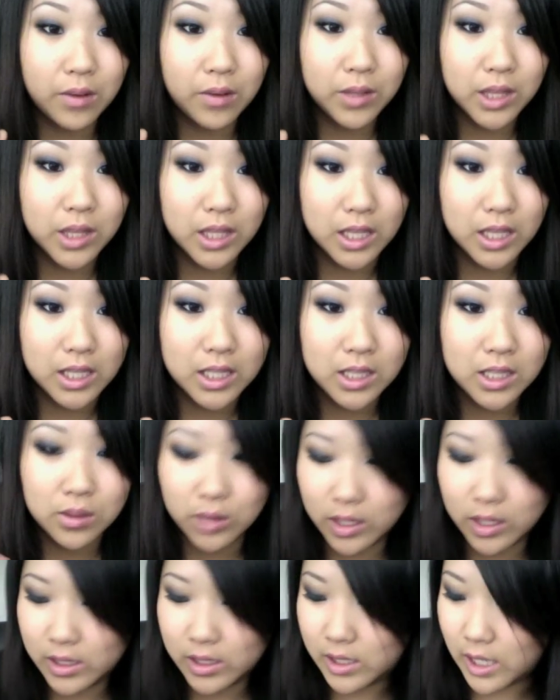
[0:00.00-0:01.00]
with this
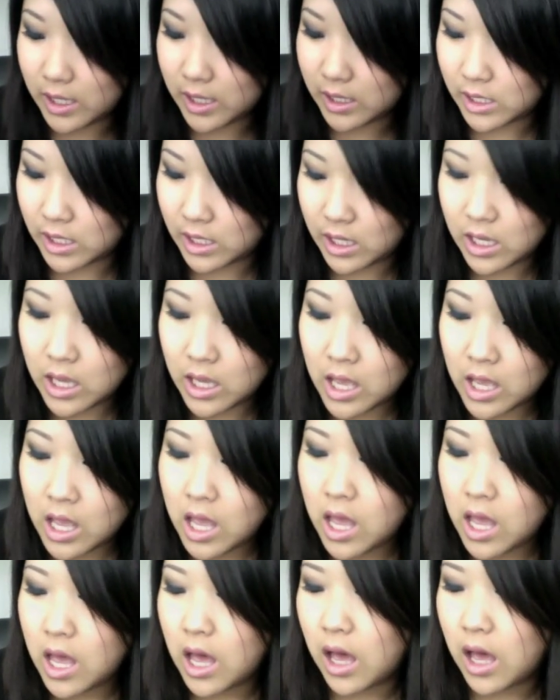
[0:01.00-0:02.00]
Dainty.
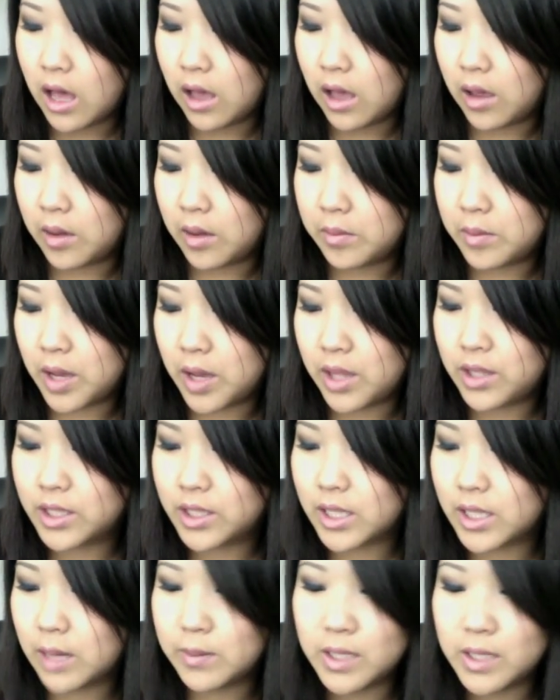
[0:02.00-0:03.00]
Other
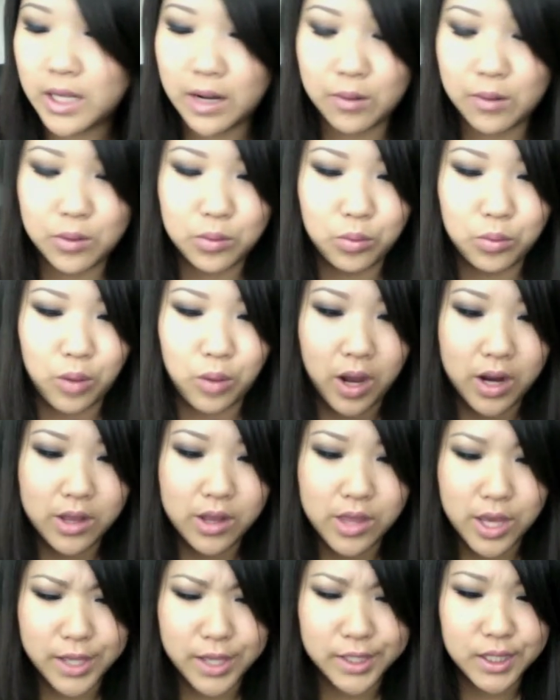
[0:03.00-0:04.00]
times that I would wear
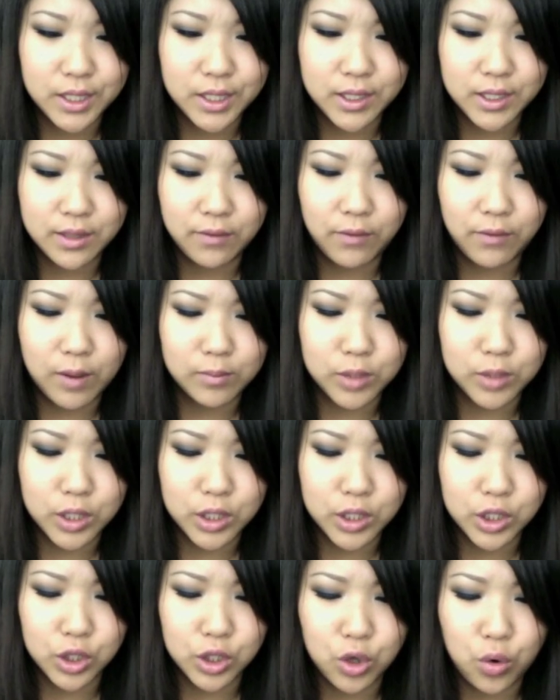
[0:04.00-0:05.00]
this is if I'm
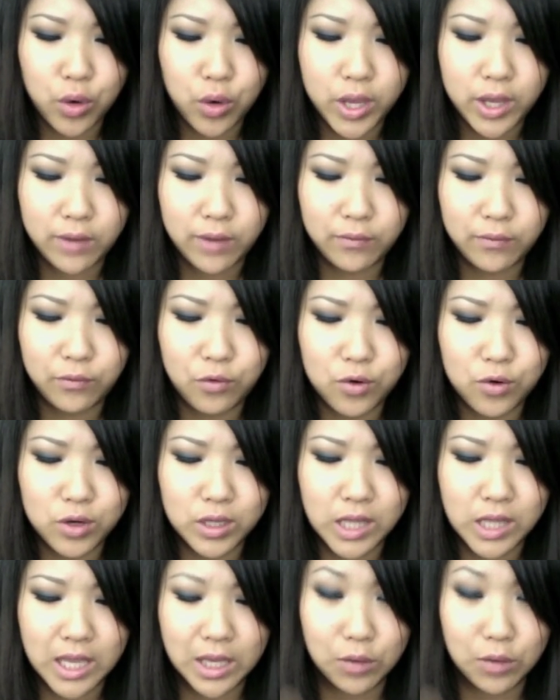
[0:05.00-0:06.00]
just going for
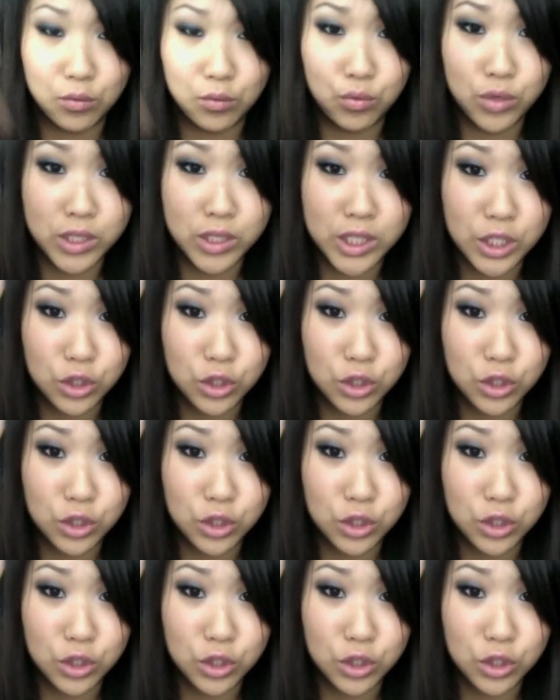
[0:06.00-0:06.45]
like a really